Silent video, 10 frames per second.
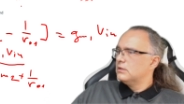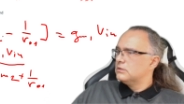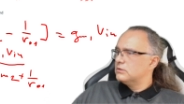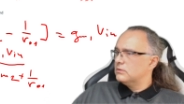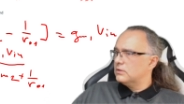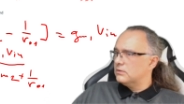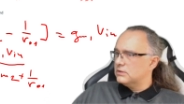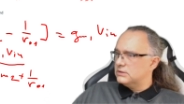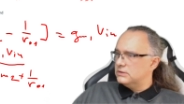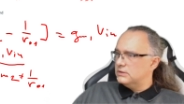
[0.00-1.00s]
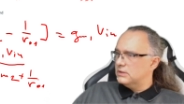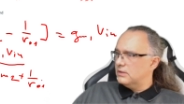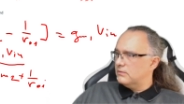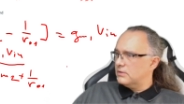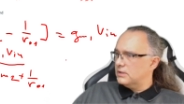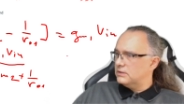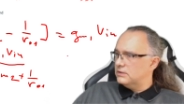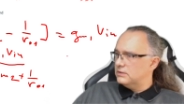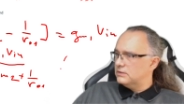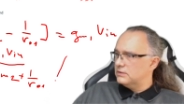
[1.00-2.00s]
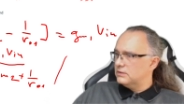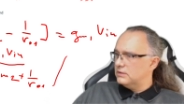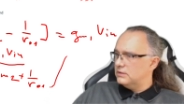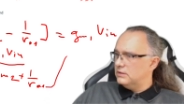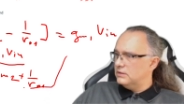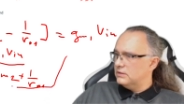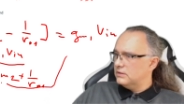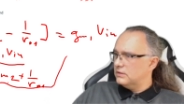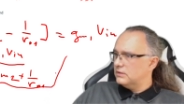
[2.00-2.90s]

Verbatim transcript: So now let's see, I'll write it here.